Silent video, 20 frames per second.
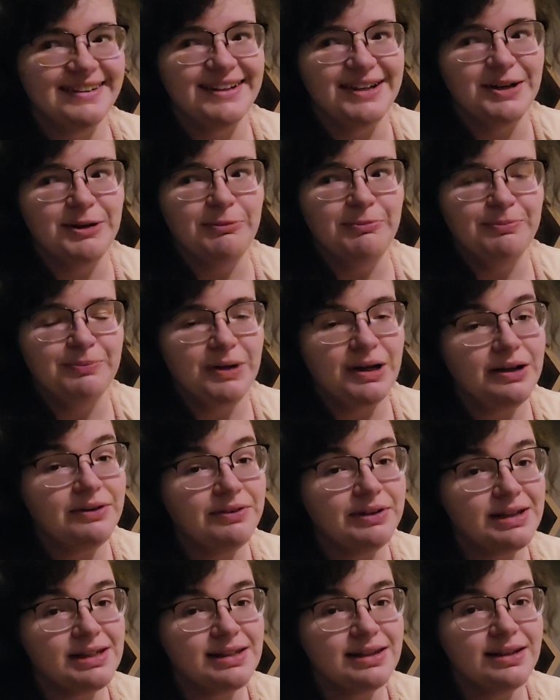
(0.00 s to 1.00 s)

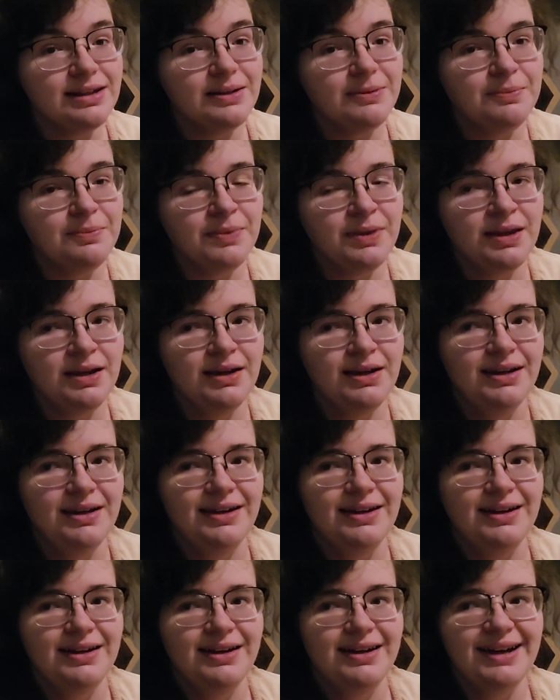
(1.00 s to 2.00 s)
Obviously,
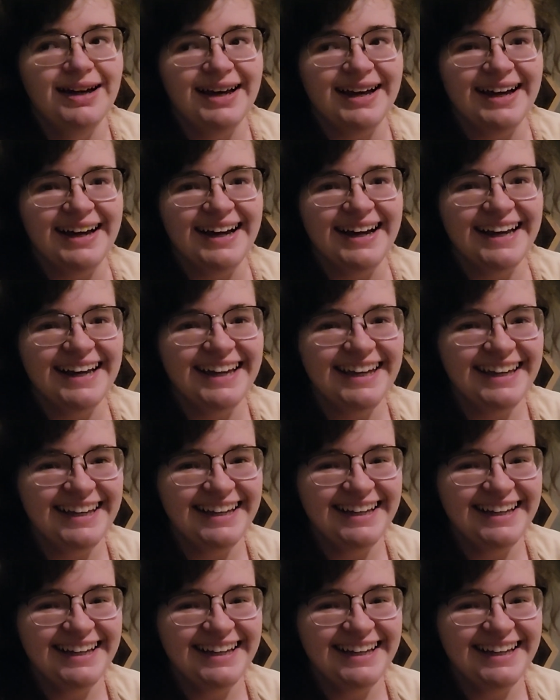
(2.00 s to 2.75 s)
I